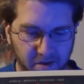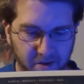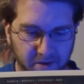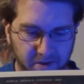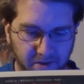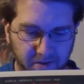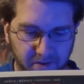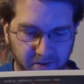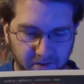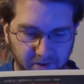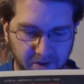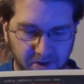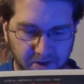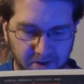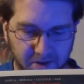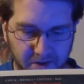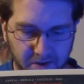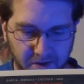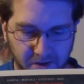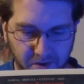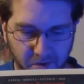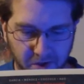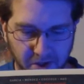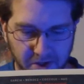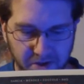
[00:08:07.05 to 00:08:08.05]
This is the
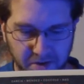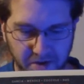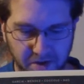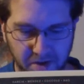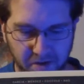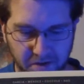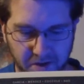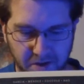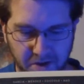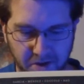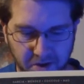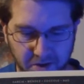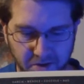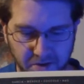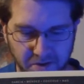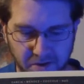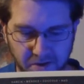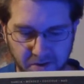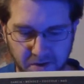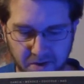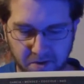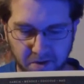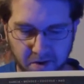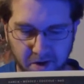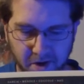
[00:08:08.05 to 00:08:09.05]
continuation of the
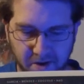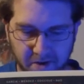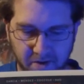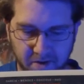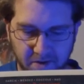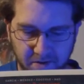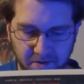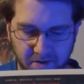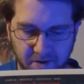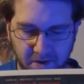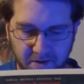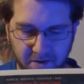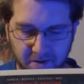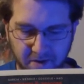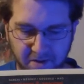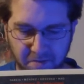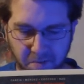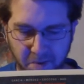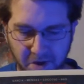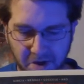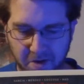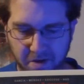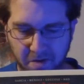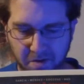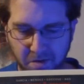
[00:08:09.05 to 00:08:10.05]
Dungeons & Dragons at the
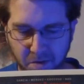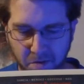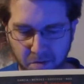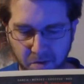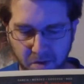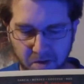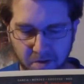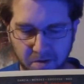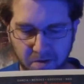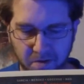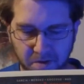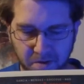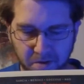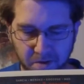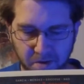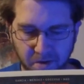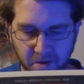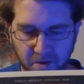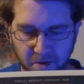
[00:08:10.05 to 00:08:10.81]
Spine of the World.